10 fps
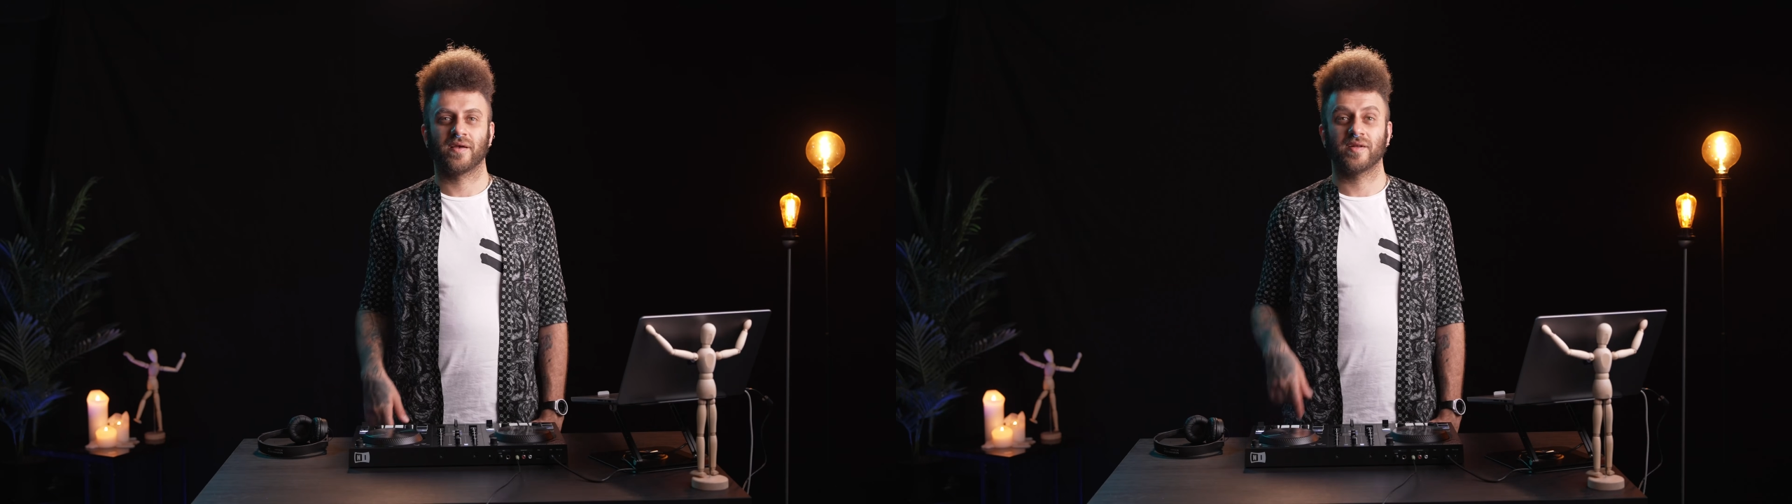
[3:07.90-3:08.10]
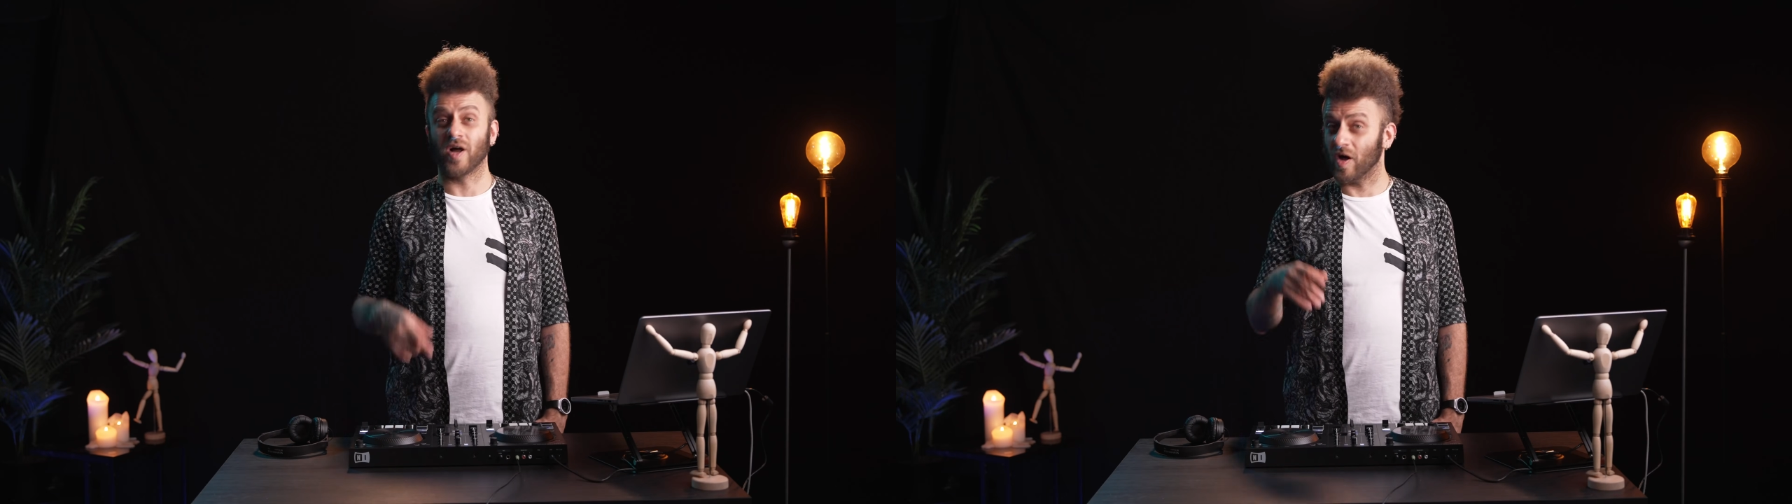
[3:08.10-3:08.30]

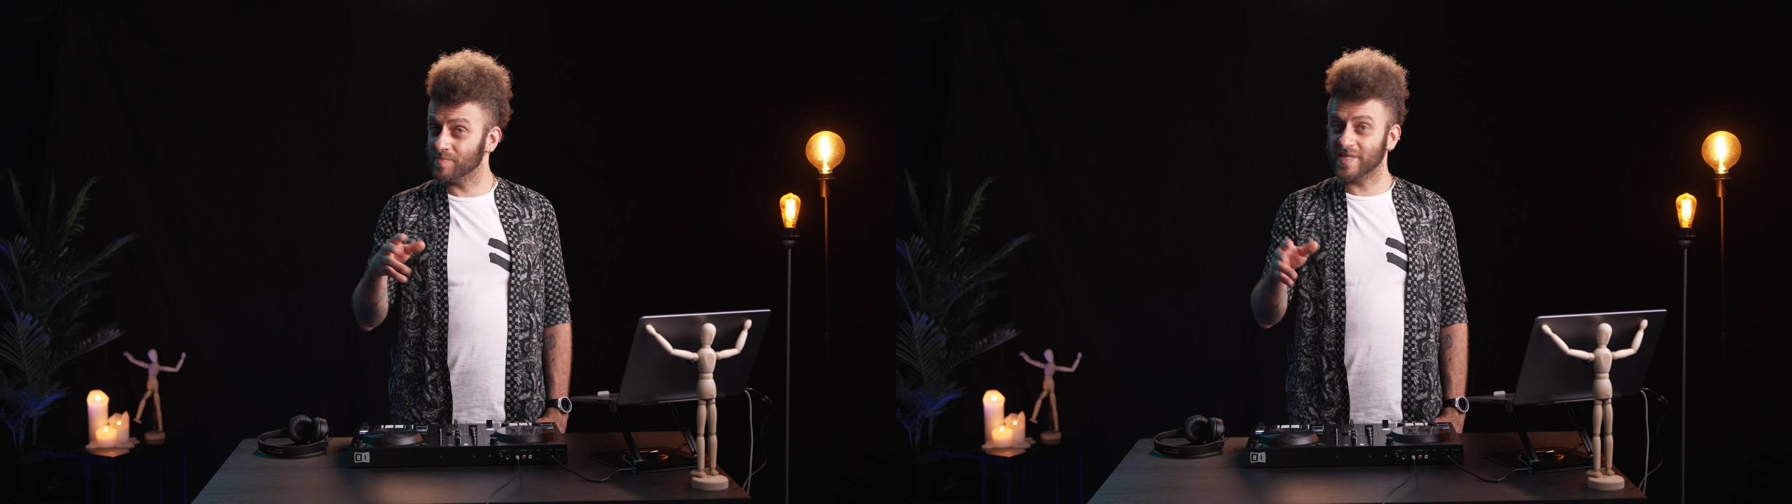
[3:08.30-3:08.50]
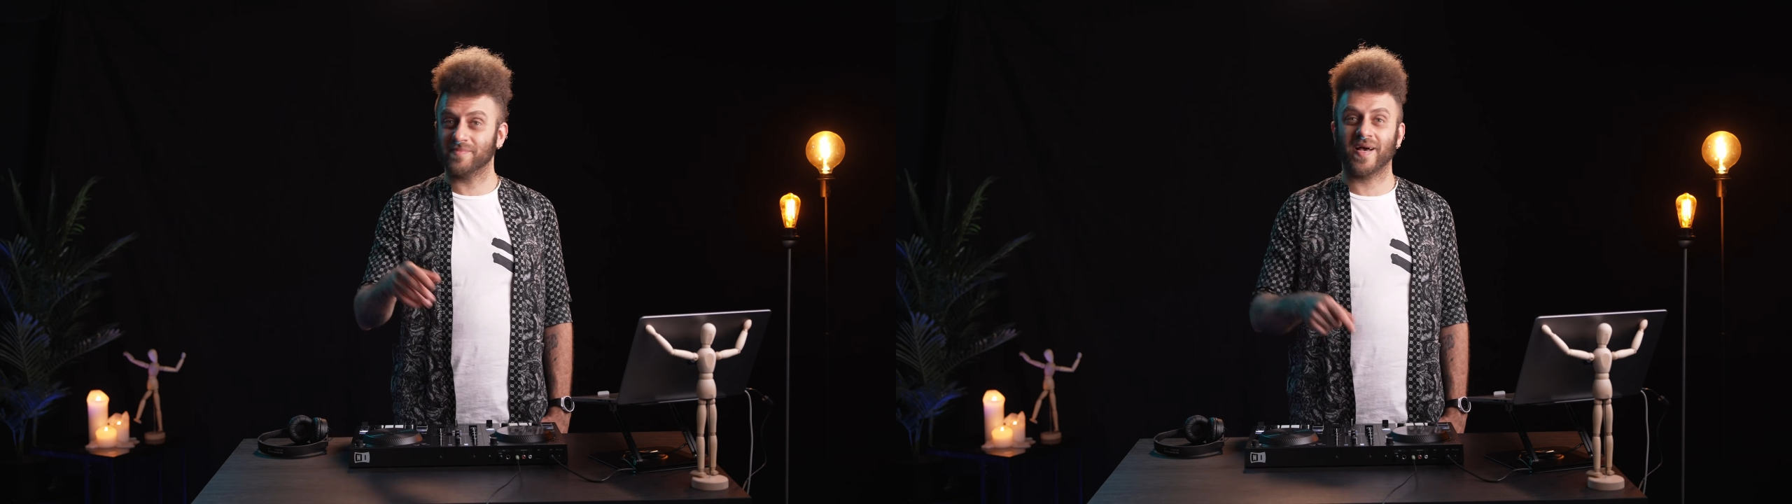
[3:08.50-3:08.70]

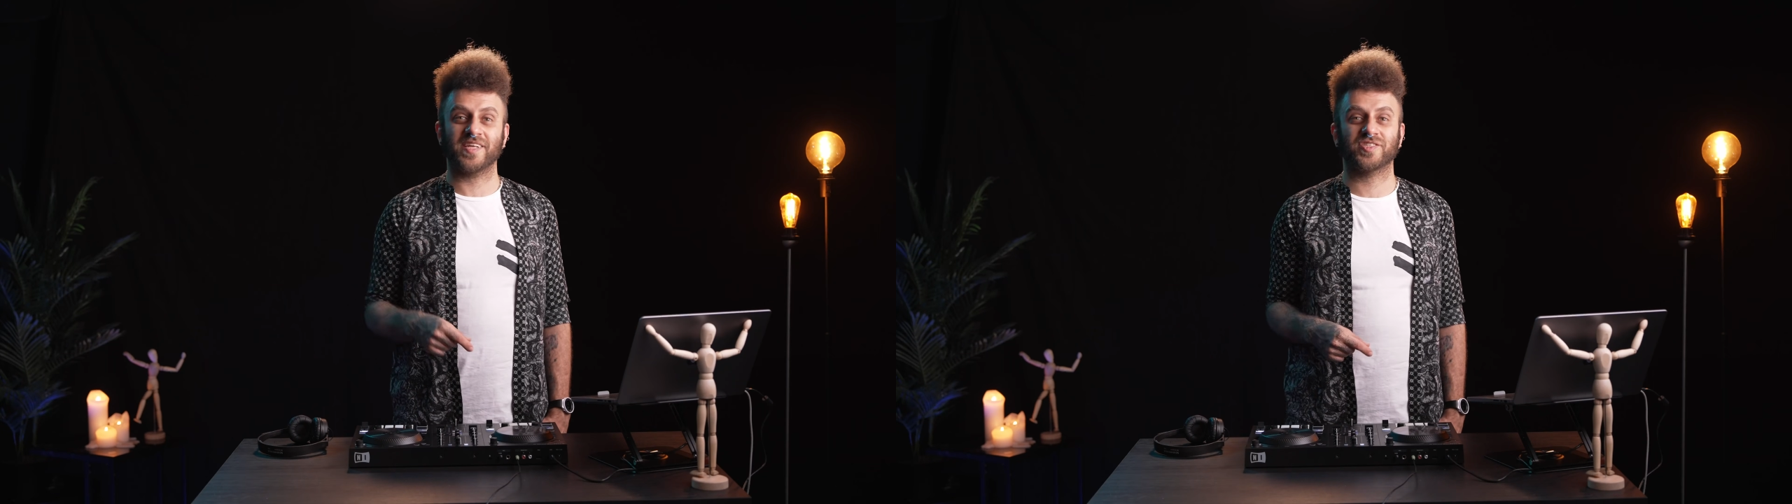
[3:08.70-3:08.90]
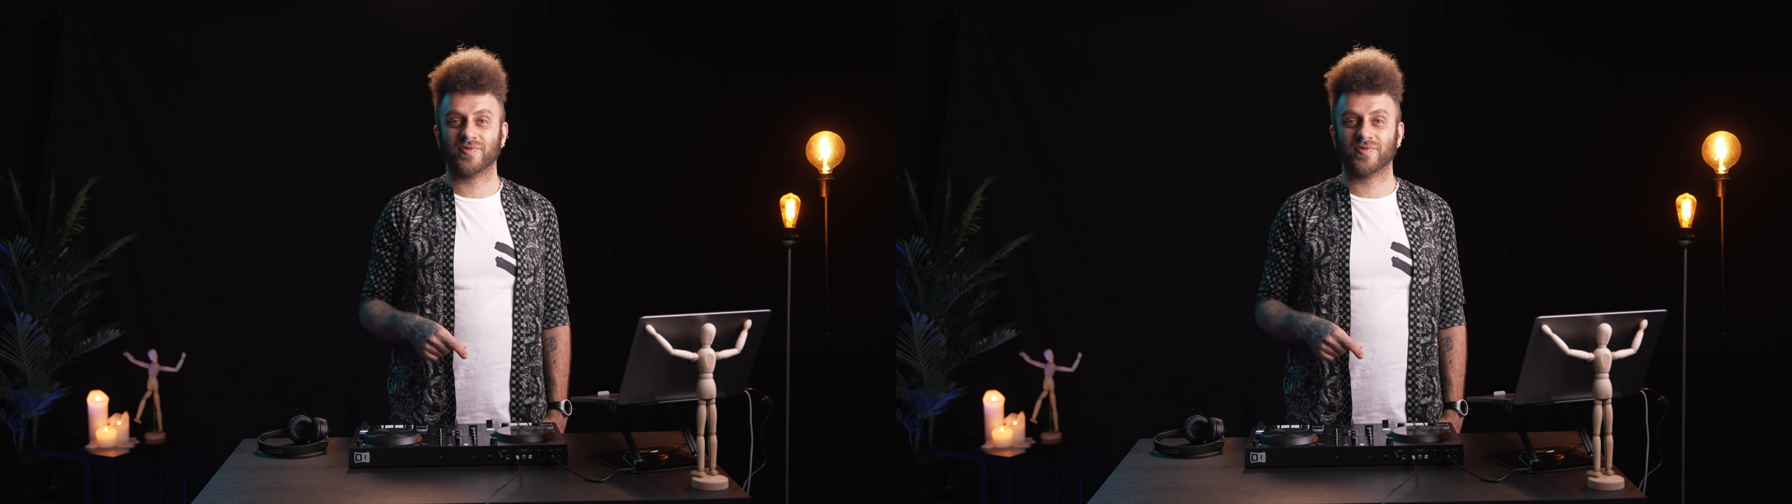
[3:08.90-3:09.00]
Non-beat match